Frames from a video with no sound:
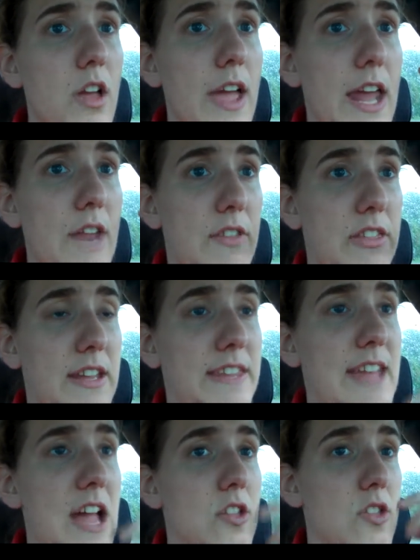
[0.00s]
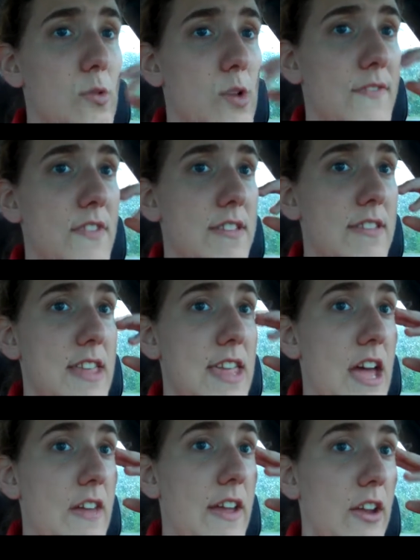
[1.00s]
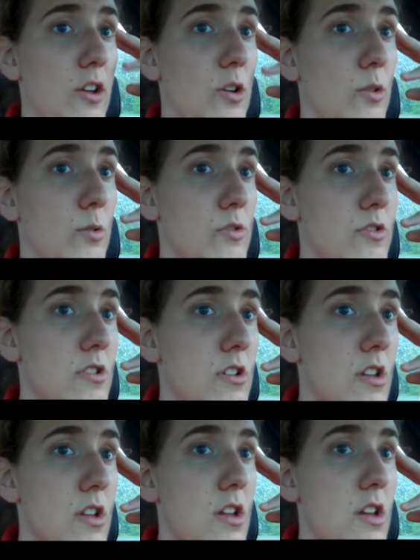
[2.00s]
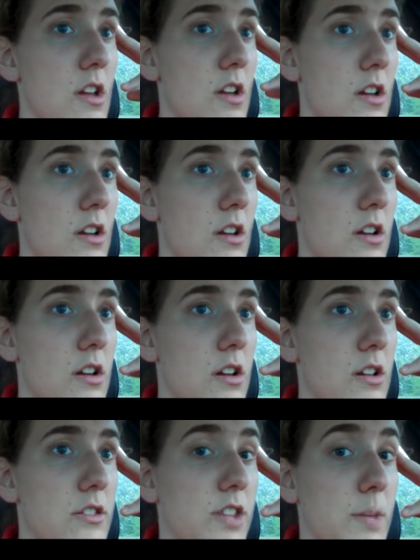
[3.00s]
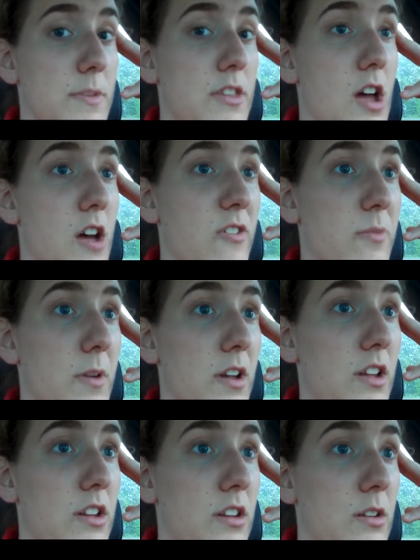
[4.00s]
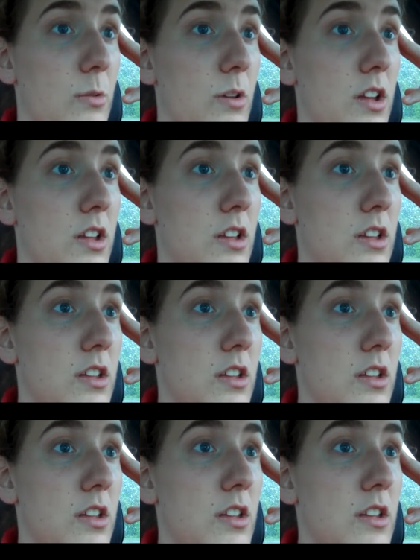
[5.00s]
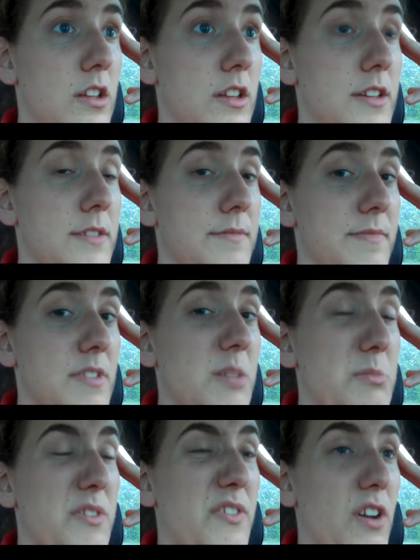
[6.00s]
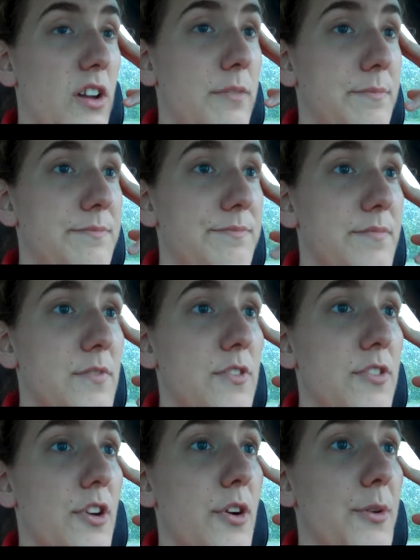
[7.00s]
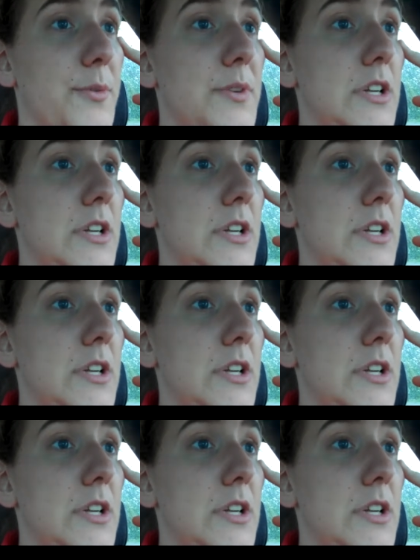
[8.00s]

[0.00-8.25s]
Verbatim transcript: and everything like that. So we'll have to see how that goes gonna be tough, but you know what? It's gonna be fun. So,